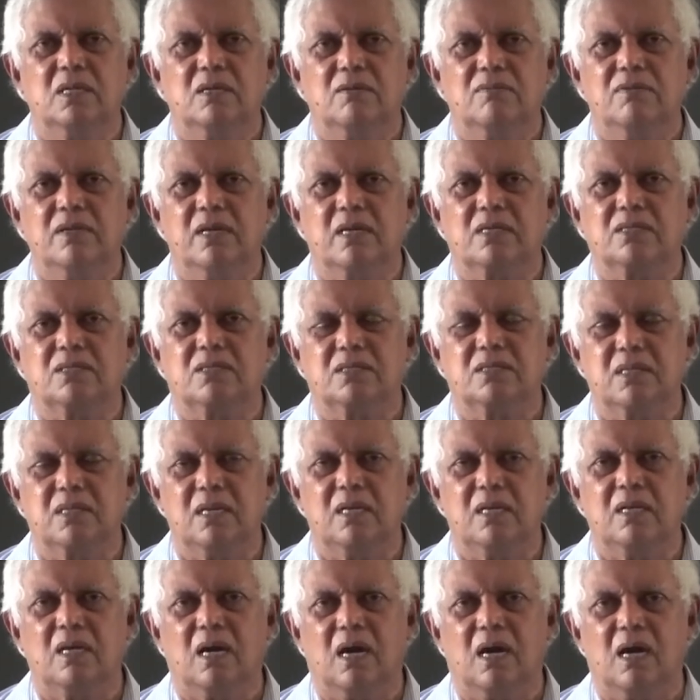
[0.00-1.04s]
We
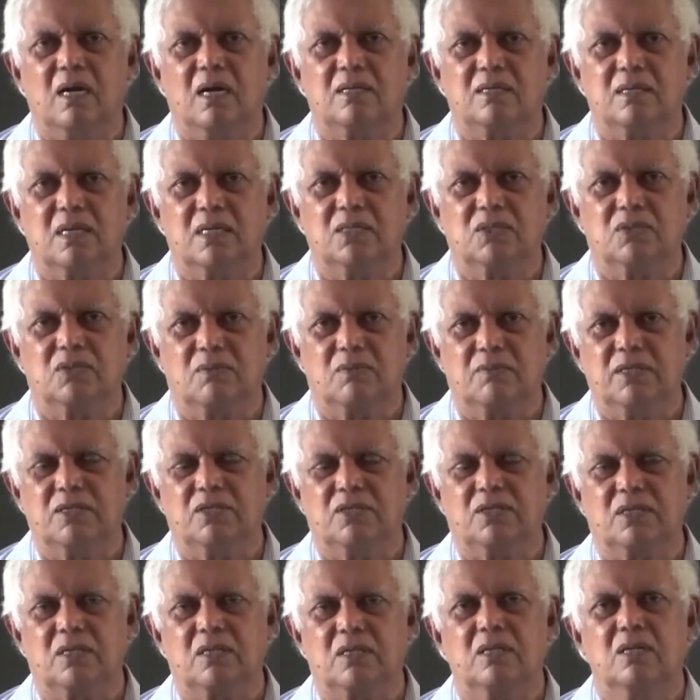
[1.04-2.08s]
extend our
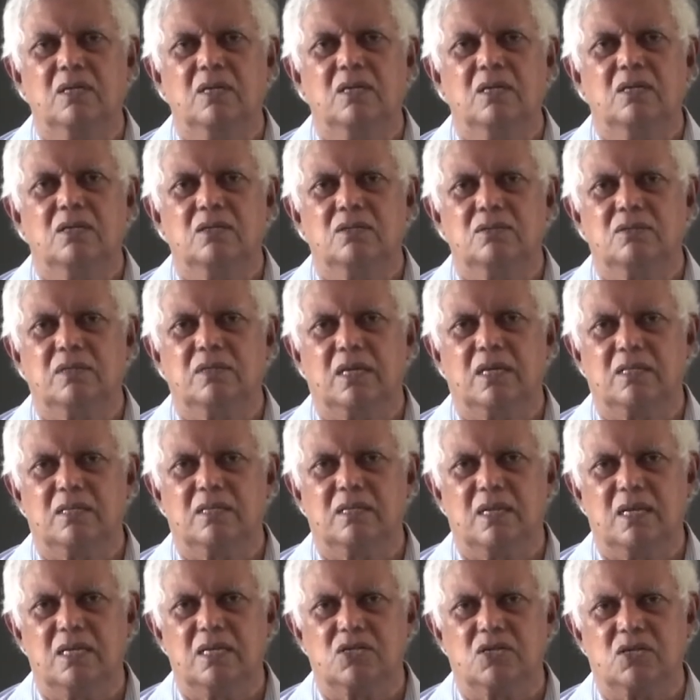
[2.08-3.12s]
transformation to take the
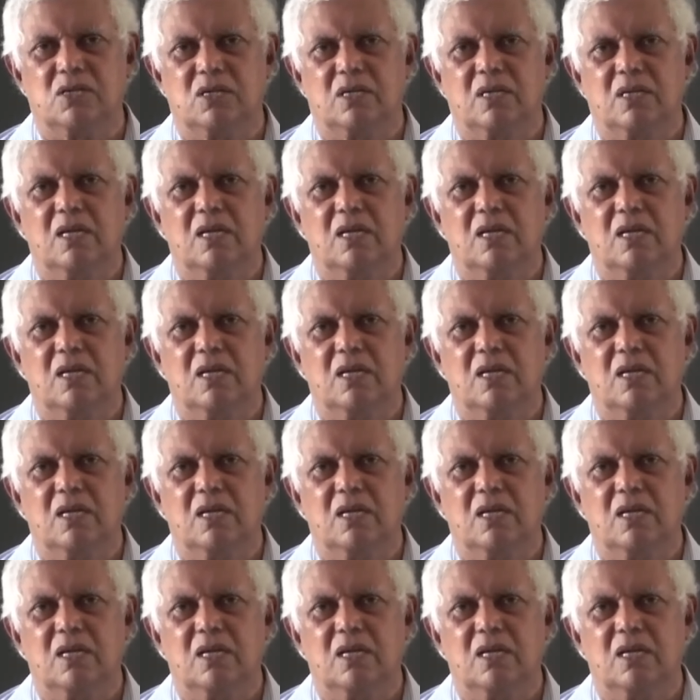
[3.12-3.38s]
nation.